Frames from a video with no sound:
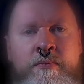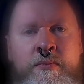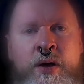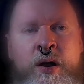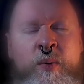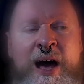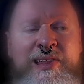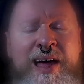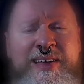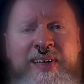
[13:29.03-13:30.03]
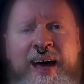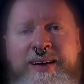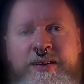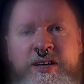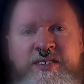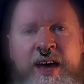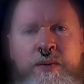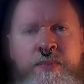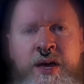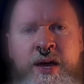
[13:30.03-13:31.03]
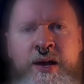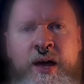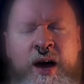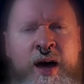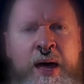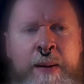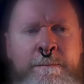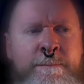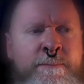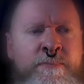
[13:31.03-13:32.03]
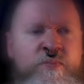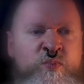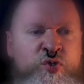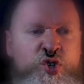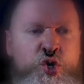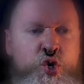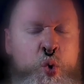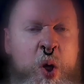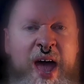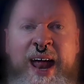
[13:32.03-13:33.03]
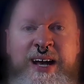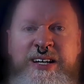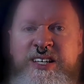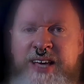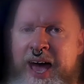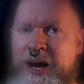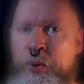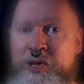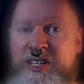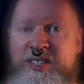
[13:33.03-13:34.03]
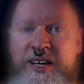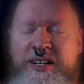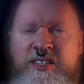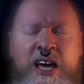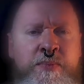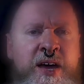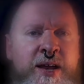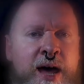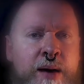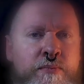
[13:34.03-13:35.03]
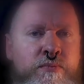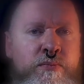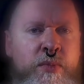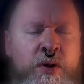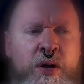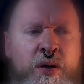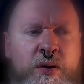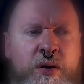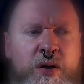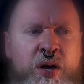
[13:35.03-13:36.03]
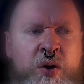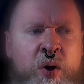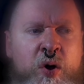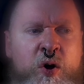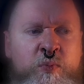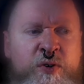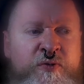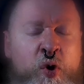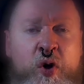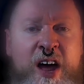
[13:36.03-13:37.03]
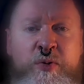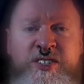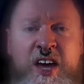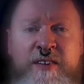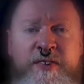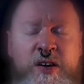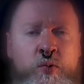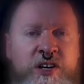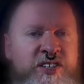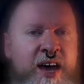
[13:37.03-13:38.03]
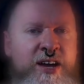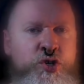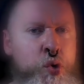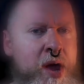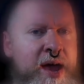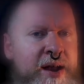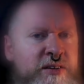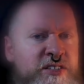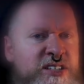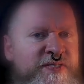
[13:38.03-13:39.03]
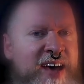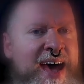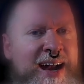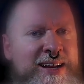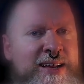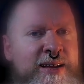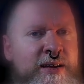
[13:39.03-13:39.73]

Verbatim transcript: You know, I like that. Does that mean I'm trans animalistic? Does that mean I'm, you know, before I was heavy, was I trans fat?